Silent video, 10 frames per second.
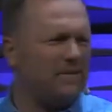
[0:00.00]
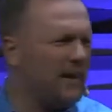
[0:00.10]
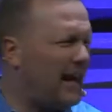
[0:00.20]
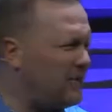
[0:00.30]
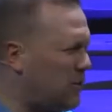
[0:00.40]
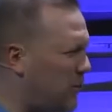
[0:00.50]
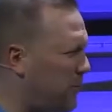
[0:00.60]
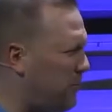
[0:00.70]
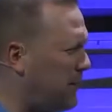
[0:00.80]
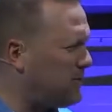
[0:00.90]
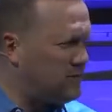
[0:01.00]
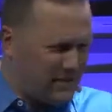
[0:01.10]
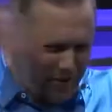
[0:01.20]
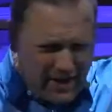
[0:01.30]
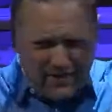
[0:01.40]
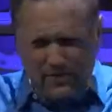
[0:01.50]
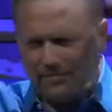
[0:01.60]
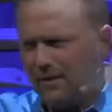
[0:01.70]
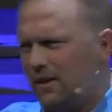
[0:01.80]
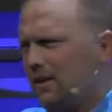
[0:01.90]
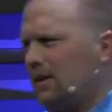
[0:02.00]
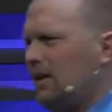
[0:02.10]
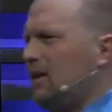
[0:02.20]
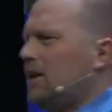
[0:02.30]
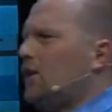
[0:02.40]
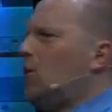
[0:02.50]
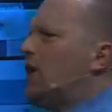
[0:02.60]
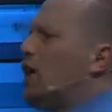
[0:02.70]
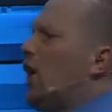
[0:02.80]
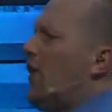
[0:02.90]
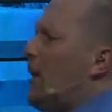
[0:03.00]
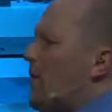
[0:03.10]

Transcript: Even guys are wearing buns on their heads. You know what we call that?